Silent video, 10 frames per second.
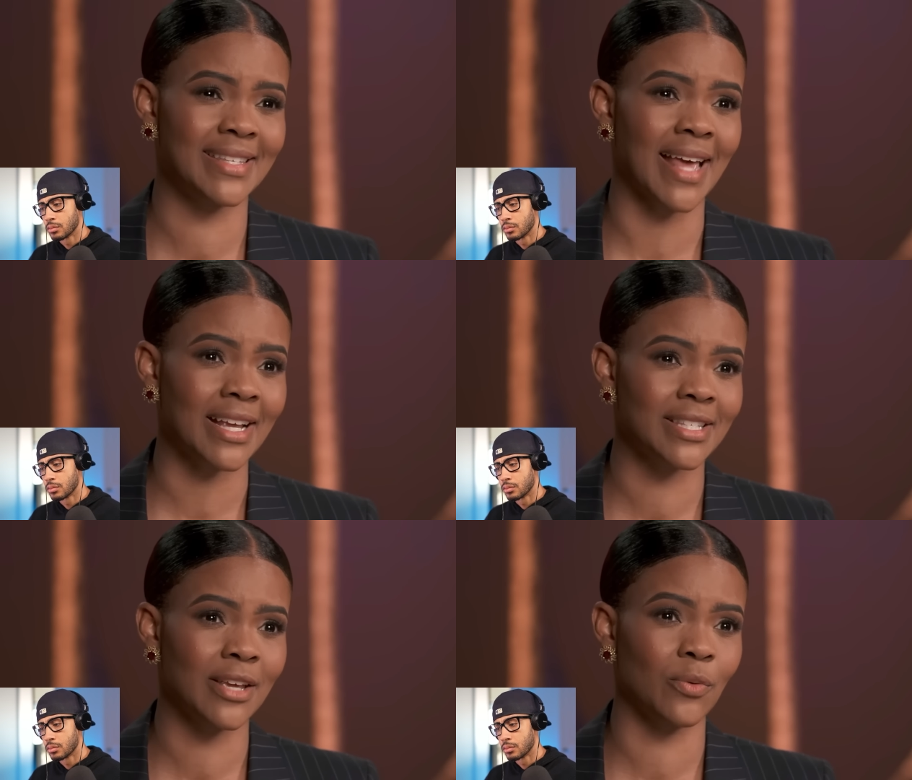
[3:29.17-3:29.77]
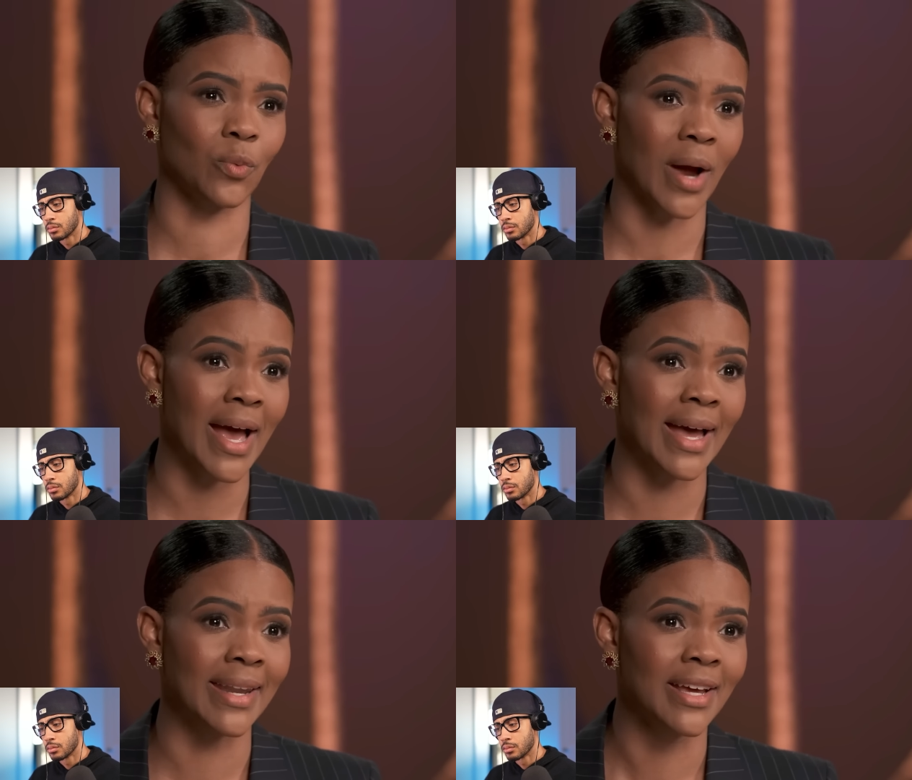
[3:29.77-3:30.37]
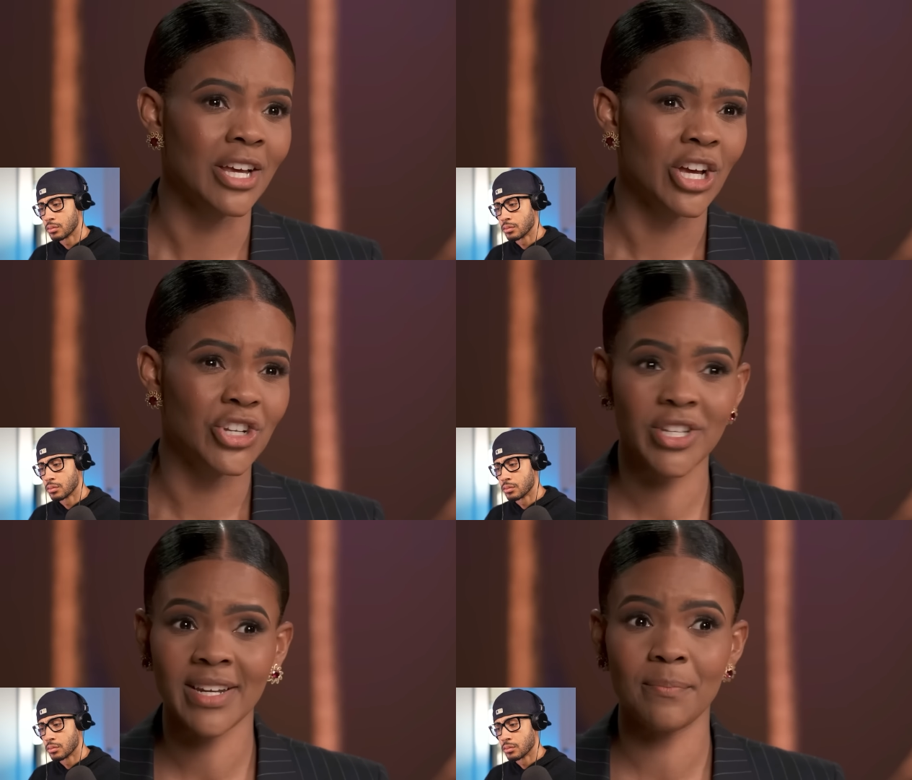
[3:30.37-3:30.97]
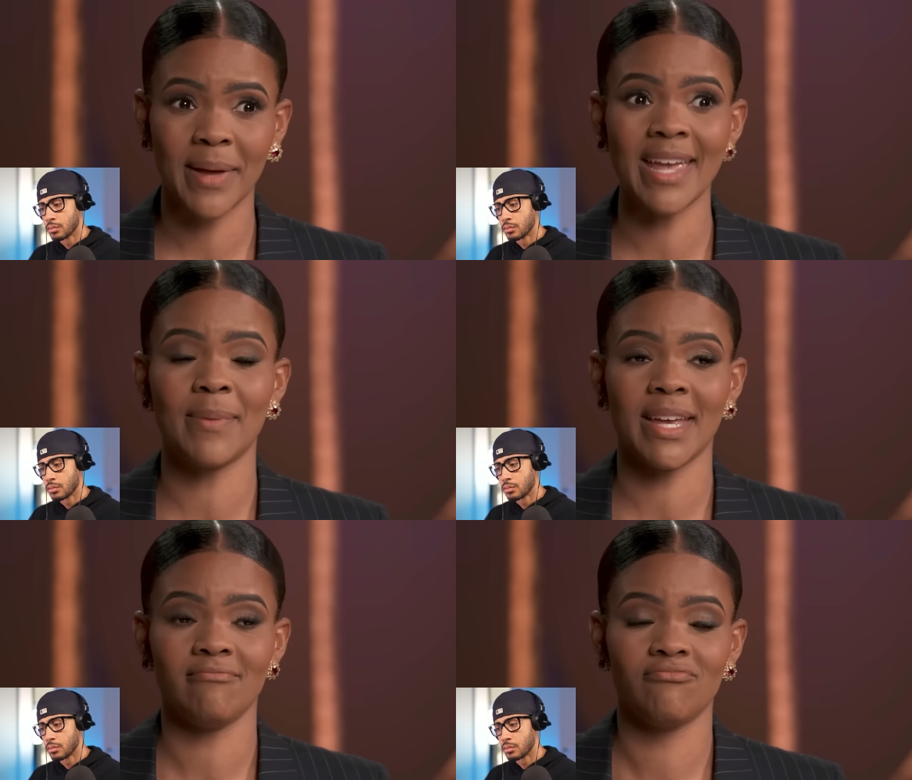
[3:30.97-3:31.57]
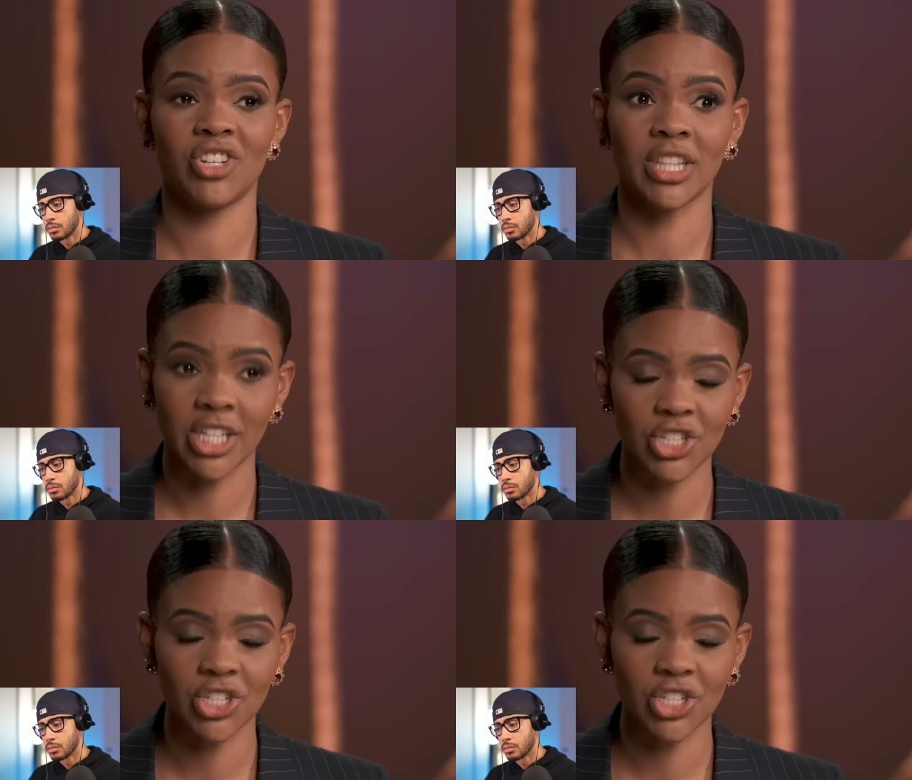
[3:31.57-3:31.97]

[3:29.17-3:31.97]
Speaker 1: Sexyy Red just had a baby. She